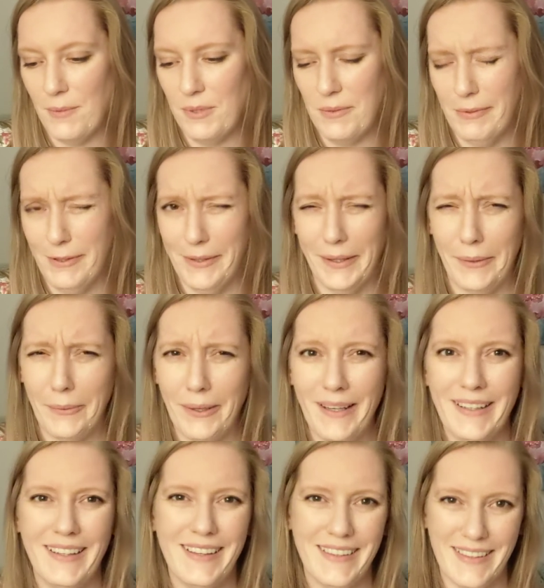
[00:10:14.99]
and people are like,
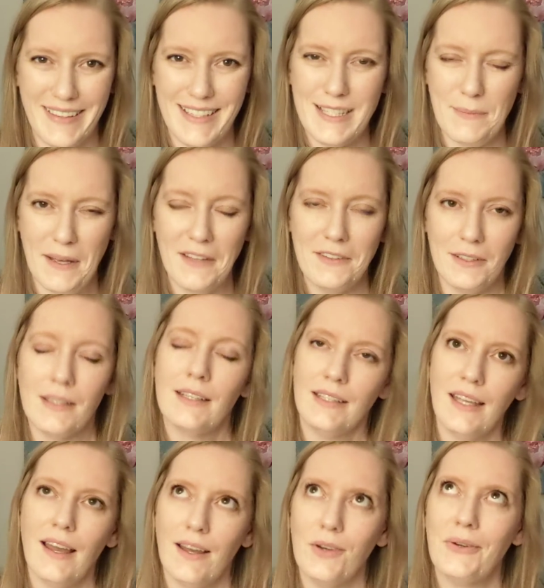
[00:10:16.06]
what? And then they smell it, they're like,
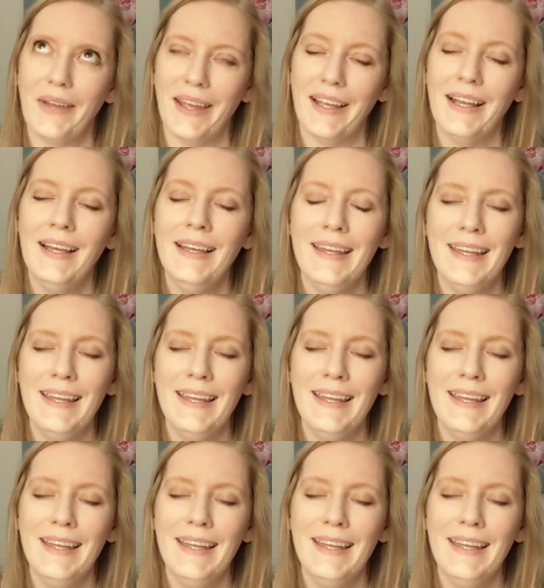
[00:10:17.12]
yeah, okay.